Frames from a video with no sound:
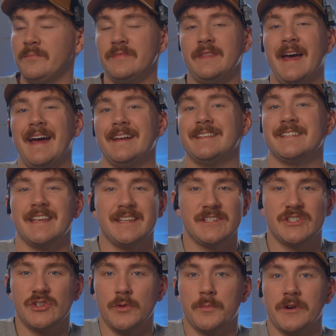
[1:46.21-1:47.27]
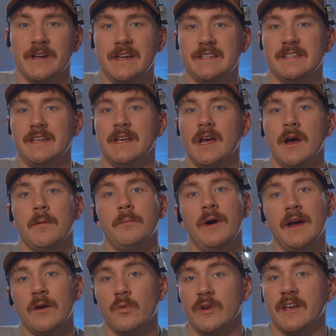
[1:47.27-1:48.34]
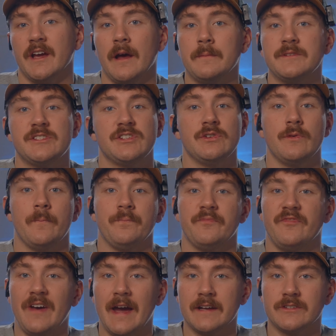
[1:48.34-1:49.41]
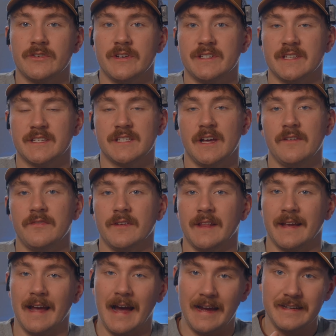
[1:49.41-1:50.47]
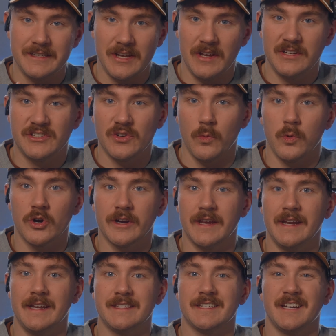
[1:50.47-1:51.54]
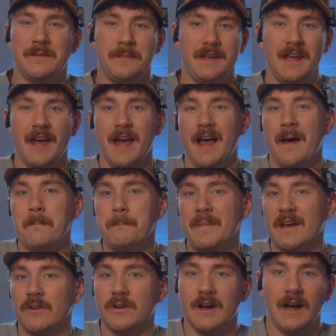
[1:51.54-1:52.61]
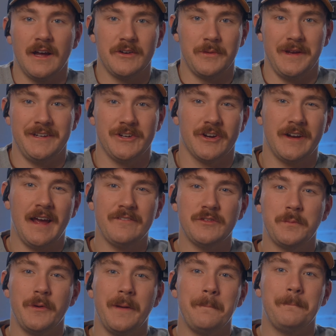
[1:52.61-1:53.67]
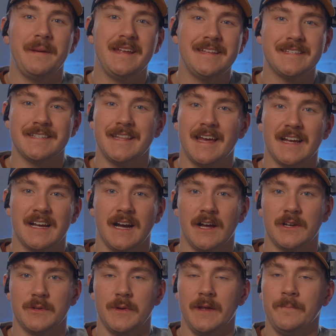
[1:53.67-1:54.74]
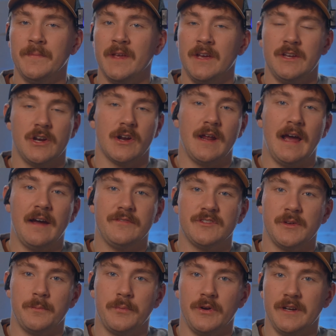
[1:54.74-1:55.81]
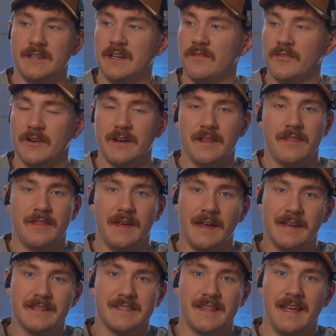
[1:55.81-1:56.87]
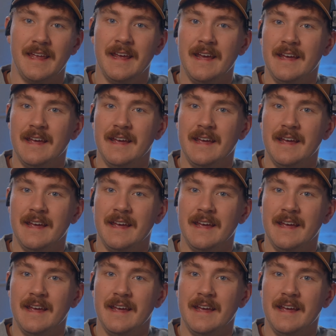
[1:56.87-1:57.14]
That is super easy. But when it comes to factories and stuff like I tend to work in, it's going to be metal conduit. And you're going to have to put bins in that conduit. You're going to have to put different things that,